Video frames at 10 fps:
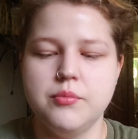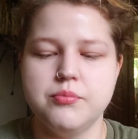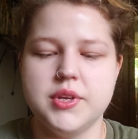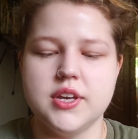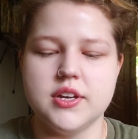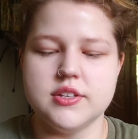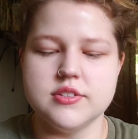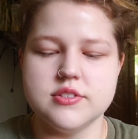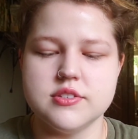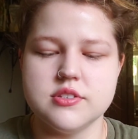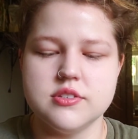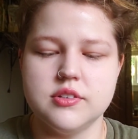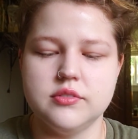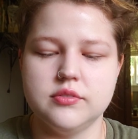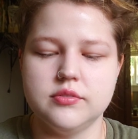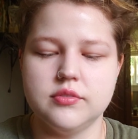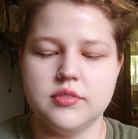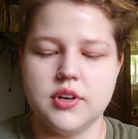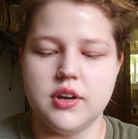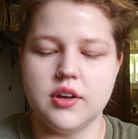because
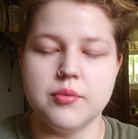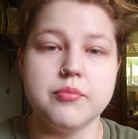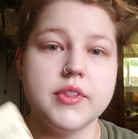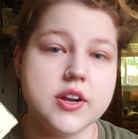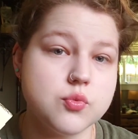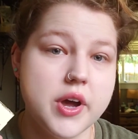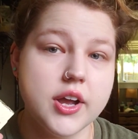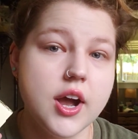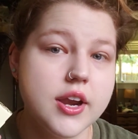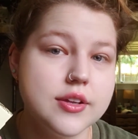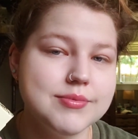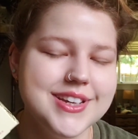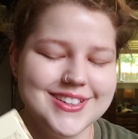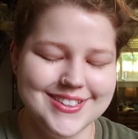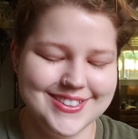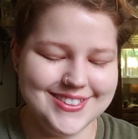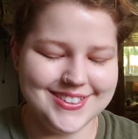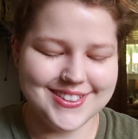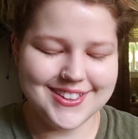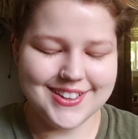that's why I got it.
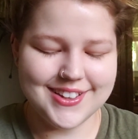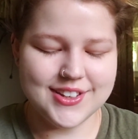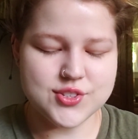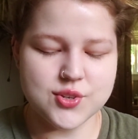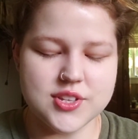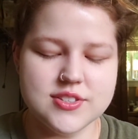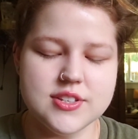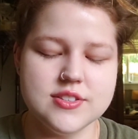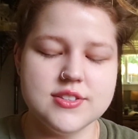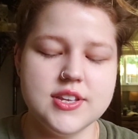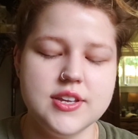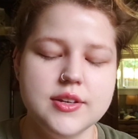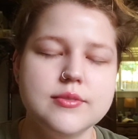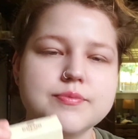So this is the